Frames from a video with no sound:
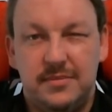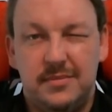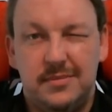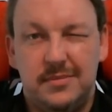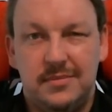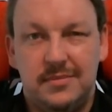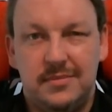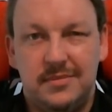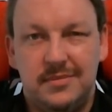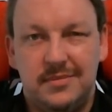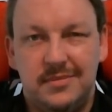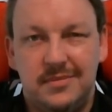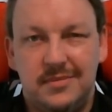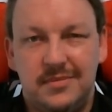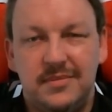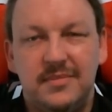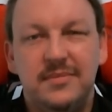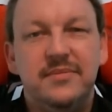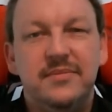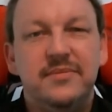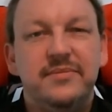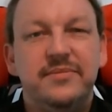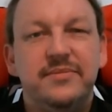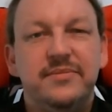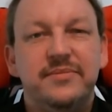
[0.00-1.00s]

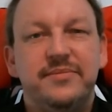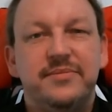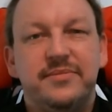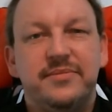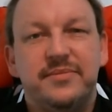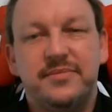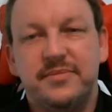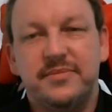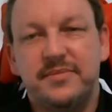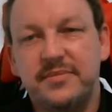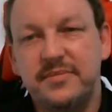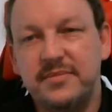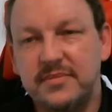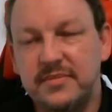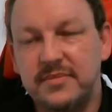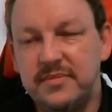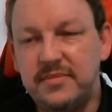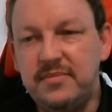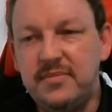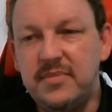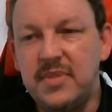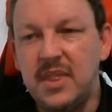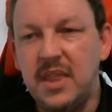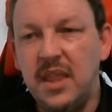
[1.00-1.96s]
(no one is talking)